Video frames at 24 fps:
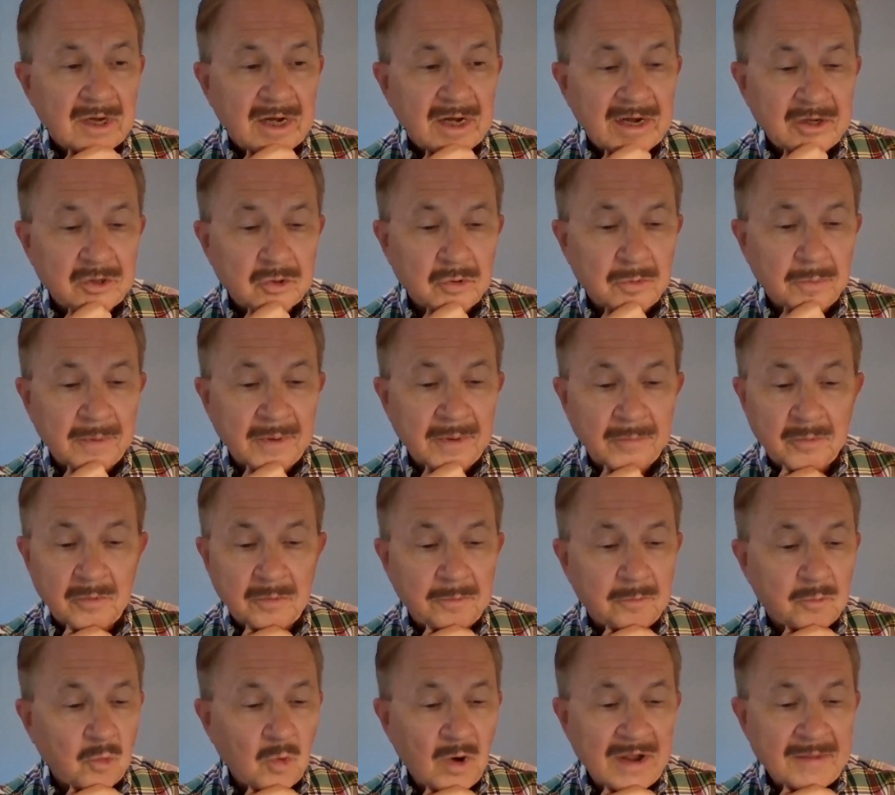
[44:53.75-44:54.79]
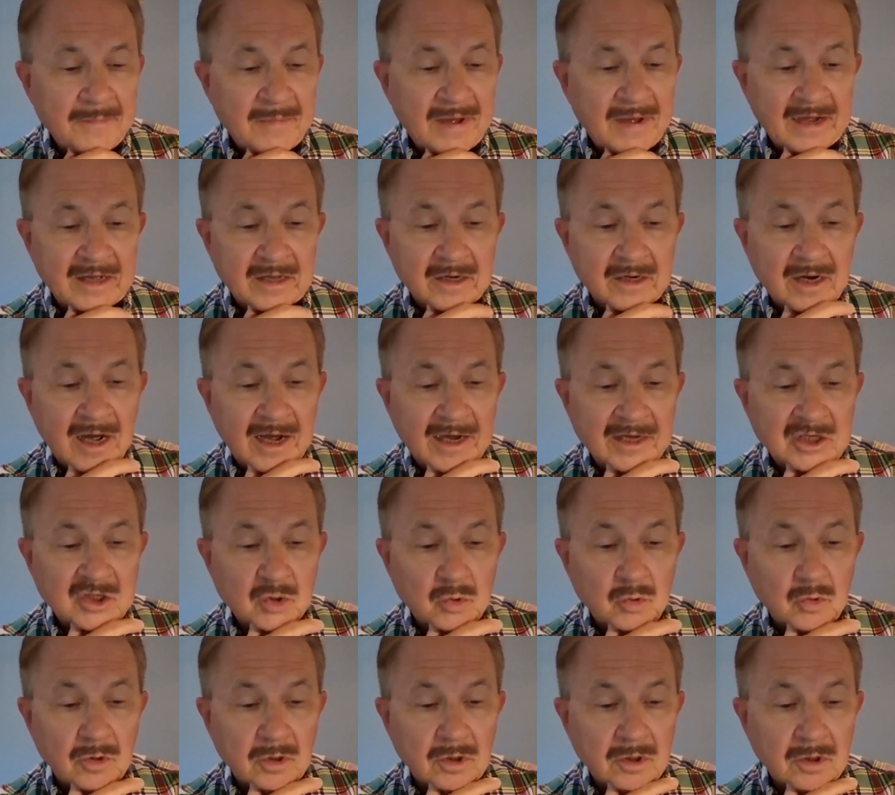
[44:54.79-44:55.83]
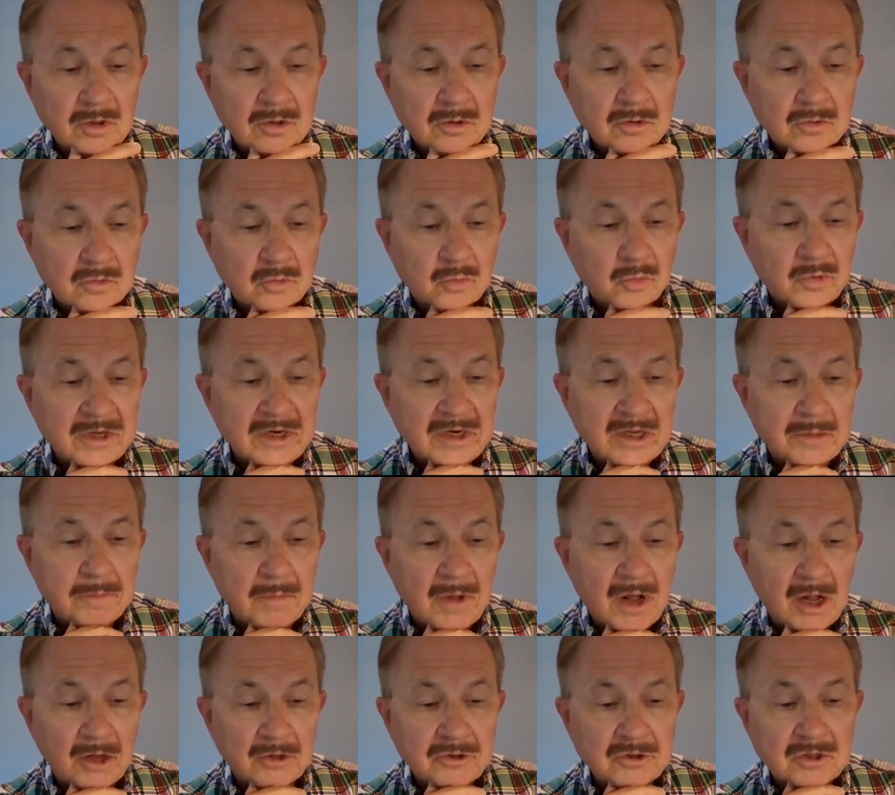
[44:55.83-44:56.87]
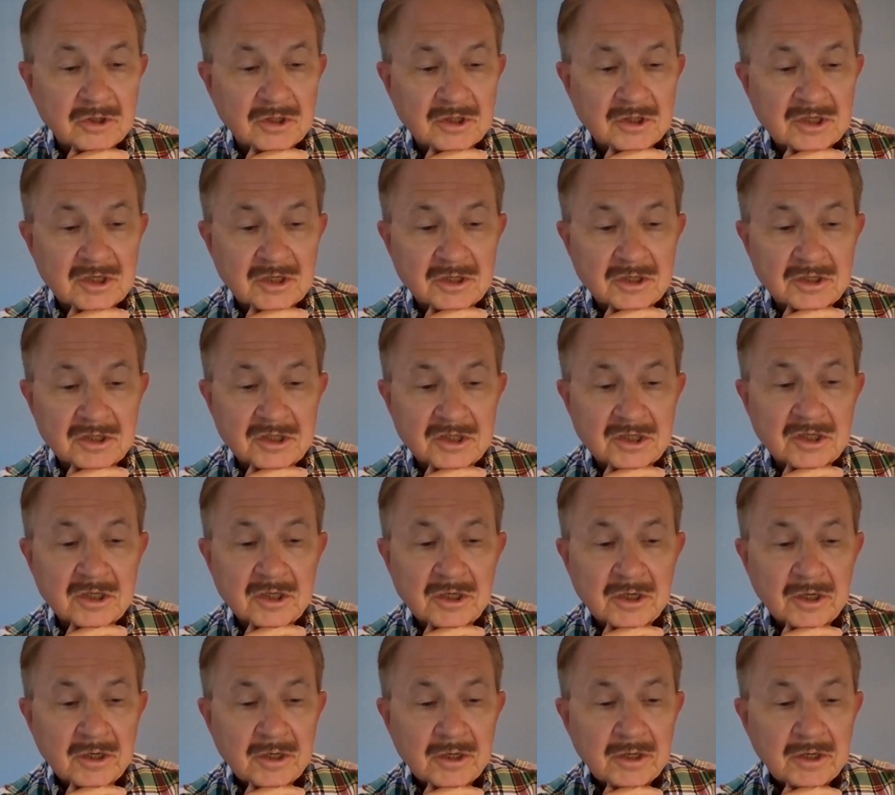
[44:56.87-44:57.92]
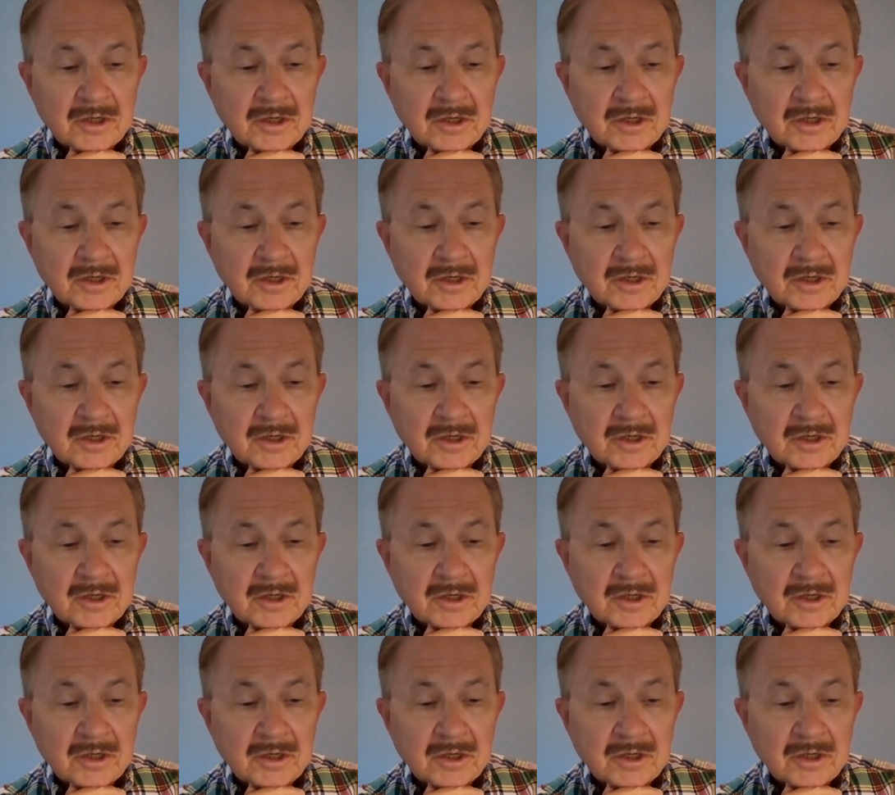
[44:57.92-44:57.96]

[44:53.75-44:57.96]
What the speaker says: I can remember way back in high school reading Malthus's